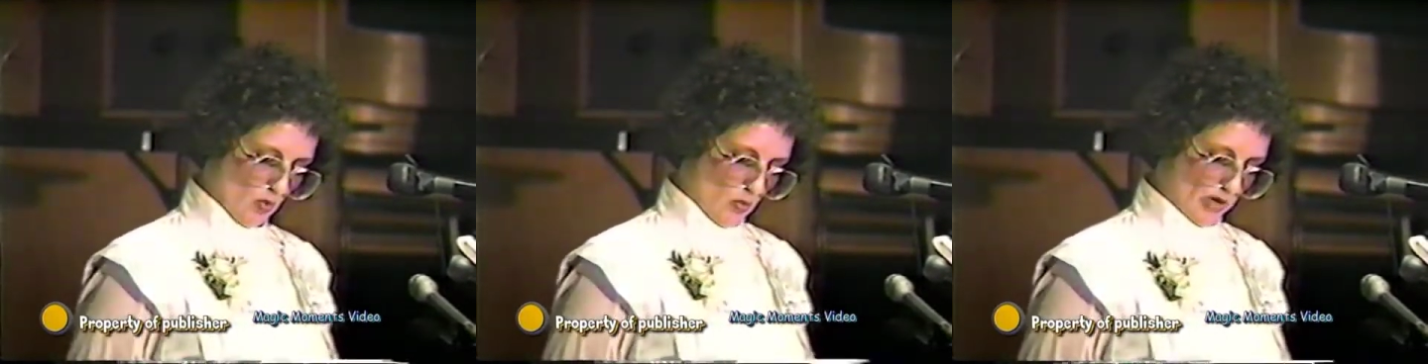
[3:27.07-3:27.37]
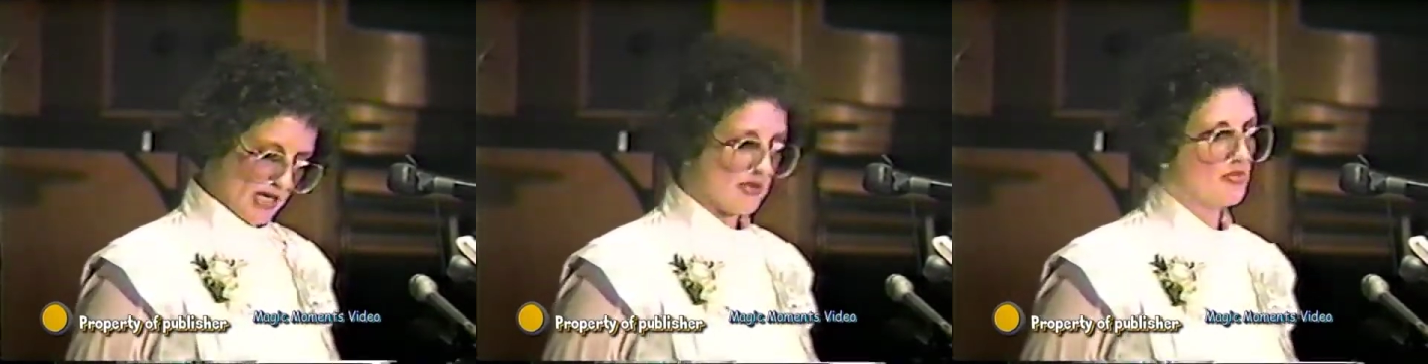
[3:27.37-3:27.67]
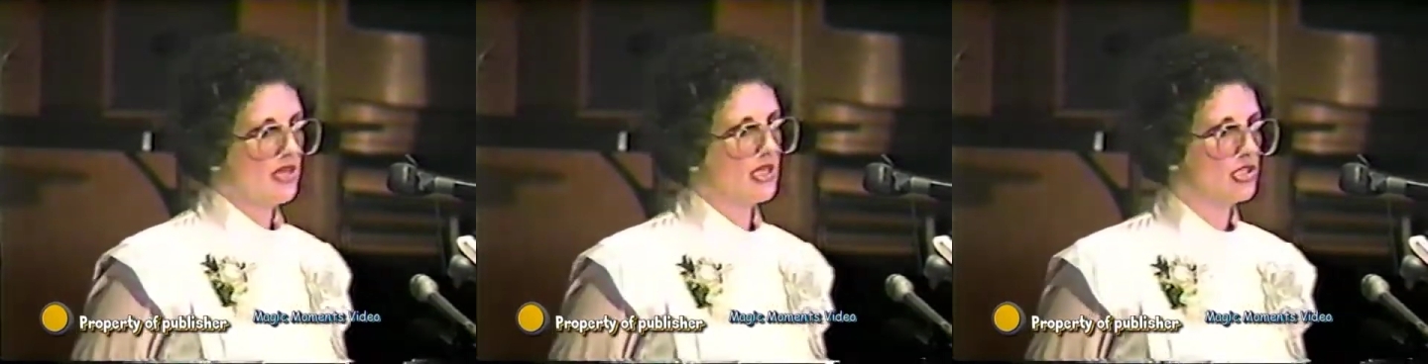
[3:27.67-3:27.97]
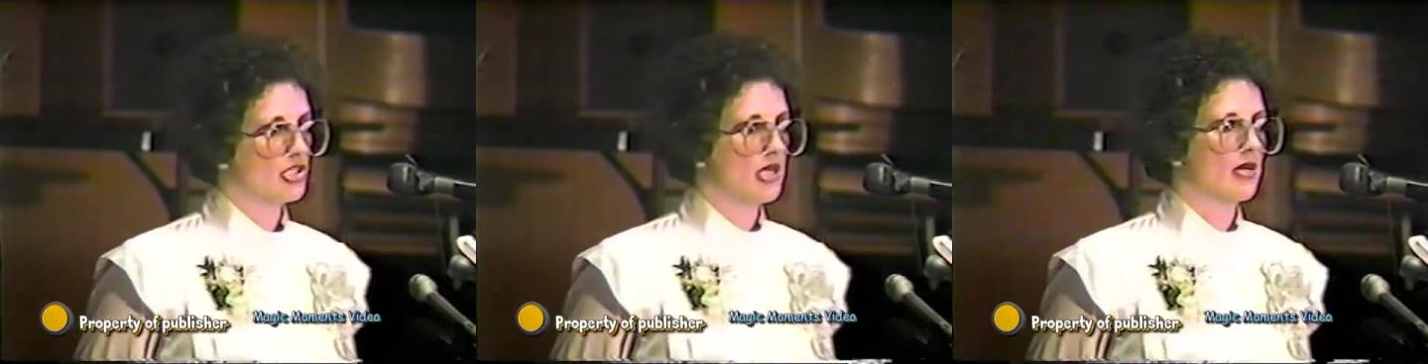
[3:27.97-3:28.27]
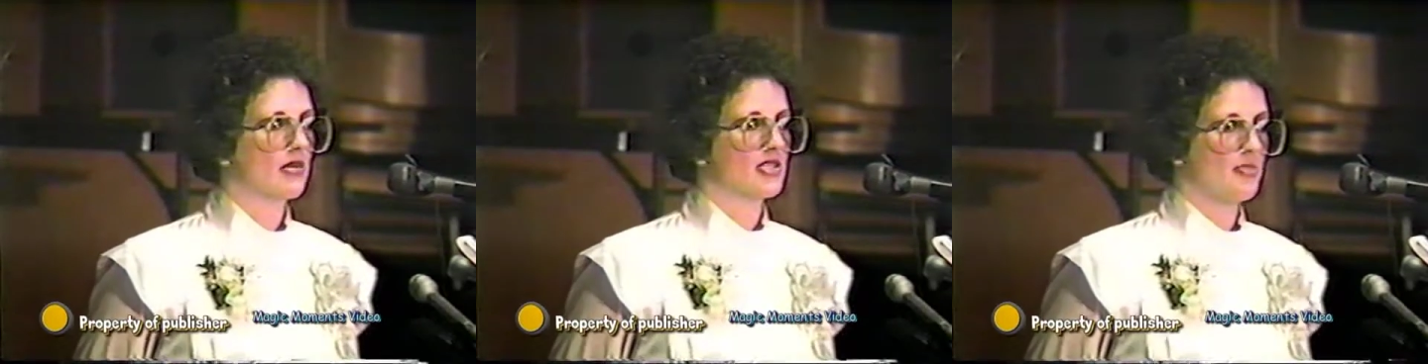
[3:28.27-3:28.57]
when he was being
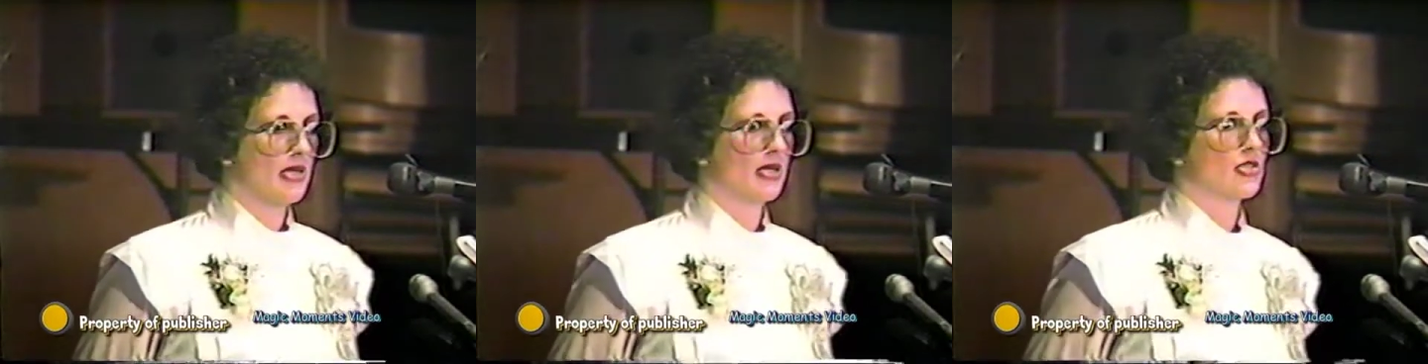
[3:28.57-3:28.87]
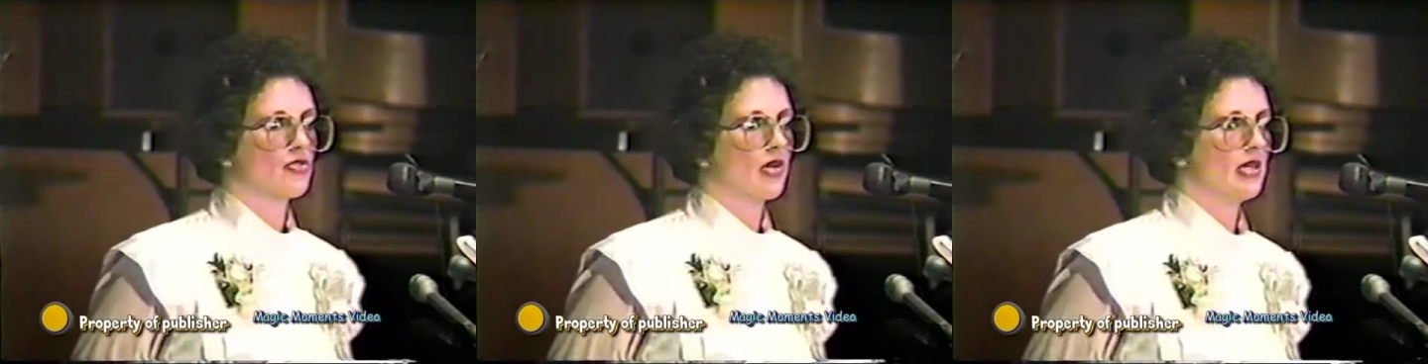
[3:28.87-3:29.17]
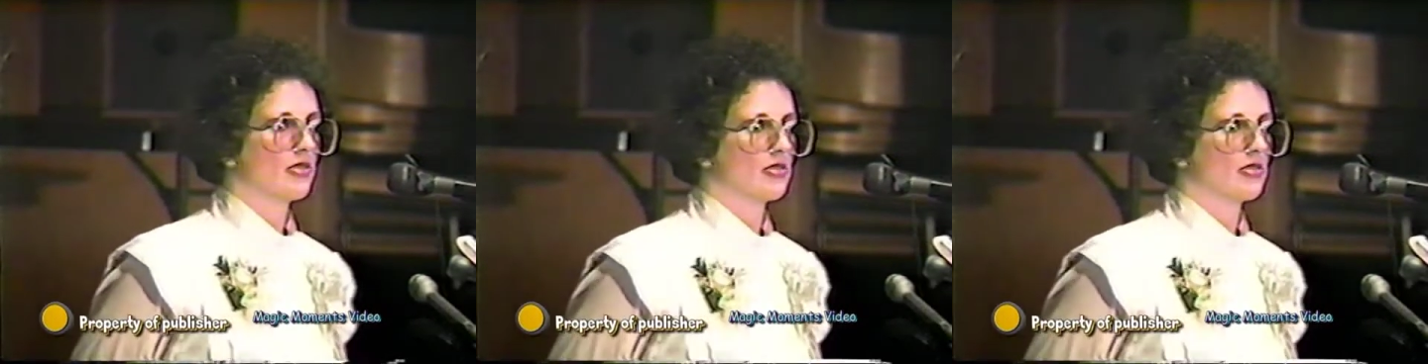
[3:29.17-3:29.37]
jeered as being a traitor